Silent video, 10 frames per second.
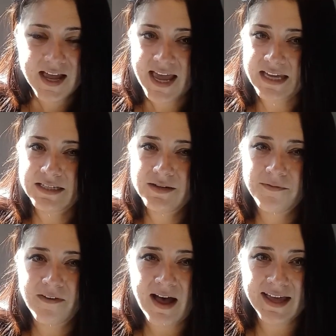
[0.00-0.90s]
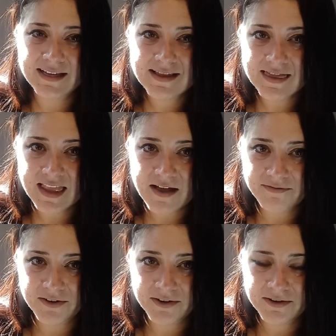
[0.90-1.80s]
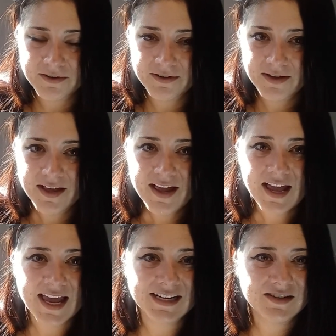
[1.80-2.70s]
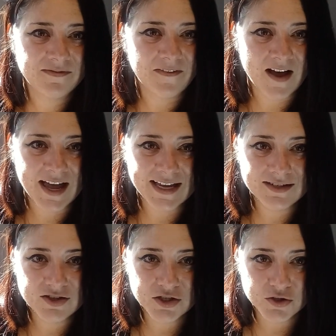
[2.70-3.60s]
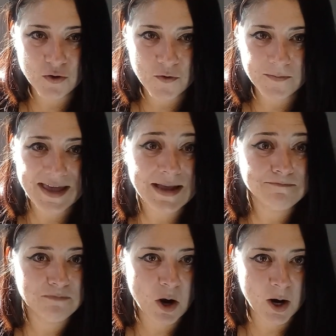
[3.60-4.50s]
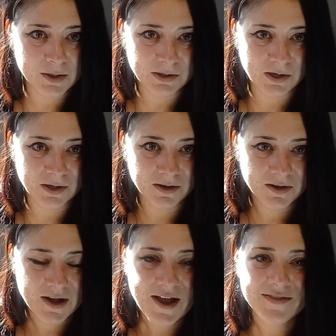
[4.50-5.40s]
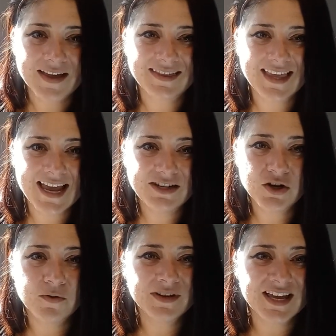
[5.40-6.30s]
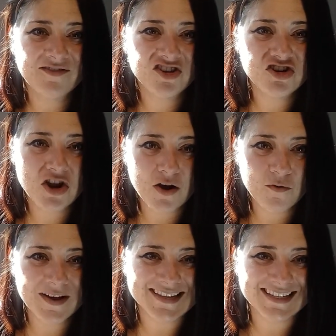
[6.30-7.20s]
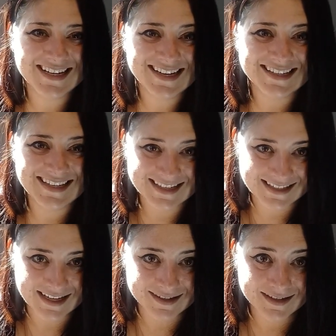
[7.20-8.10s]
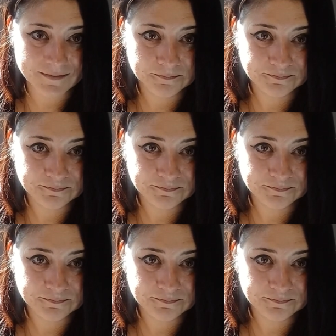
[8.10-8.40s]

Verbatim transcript: A divine lover, a divine soulmate and partner that they don't even know is in existence.